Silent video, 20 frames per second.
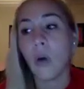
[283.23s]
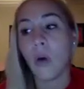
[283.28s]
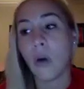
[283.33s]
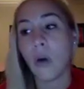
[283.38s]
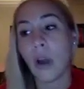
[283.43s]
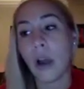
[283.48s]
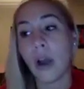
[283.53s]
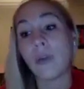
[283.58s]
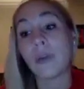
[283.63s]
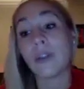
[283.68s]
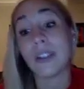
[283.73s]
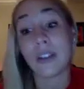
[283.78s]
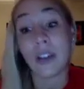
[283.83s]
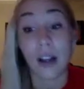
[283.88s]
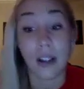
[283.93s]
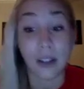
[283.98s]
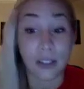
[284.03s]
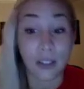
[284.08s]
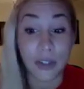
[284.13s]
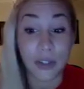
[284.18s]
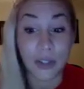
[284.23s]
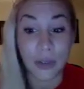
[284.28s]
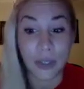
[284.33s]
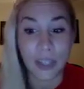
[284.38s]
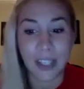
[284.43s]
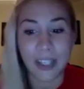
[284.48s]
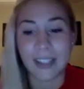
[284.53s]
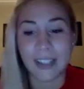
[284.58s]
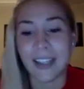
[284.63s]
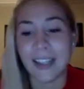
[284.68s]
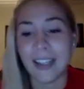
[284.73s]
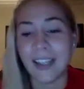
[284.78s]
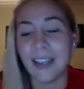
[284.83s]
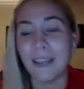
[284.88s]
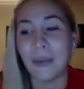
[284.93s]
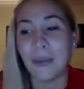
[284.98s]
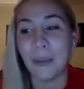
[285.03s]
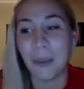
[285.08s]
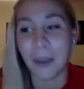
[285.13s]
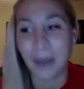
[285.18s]
or I was a college student and
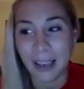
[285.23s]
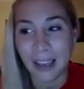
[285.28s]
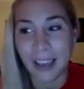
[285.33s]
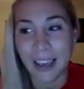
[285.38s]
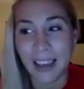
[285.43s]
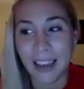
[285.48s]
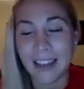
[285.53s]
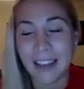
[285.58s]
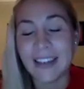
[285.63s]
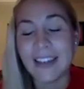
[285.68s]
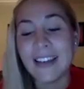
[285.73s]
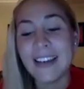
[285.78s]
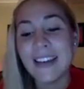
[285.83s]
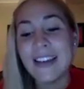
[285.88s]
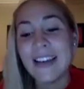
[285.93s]
working,